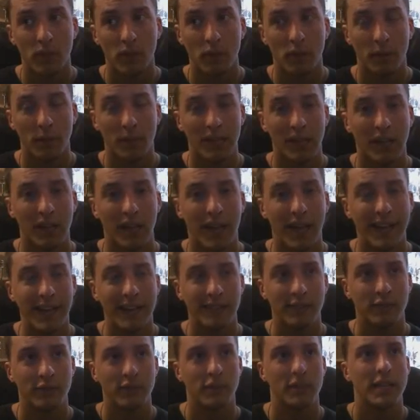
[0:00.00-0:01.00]
but uh,
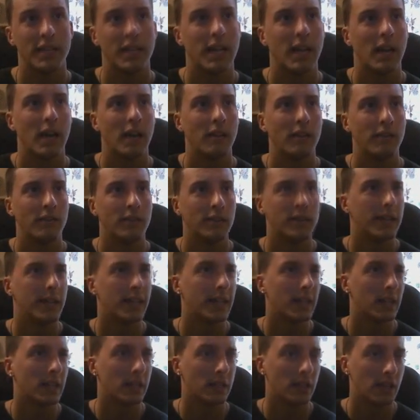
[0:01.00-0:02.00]
as for right now, I feel
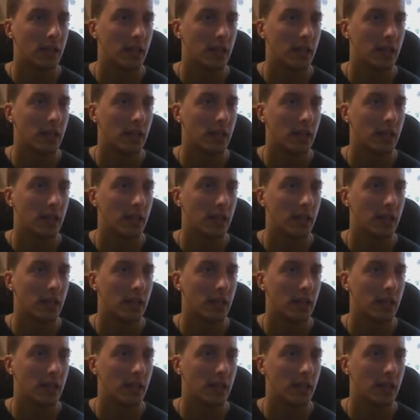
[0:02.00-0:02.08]
like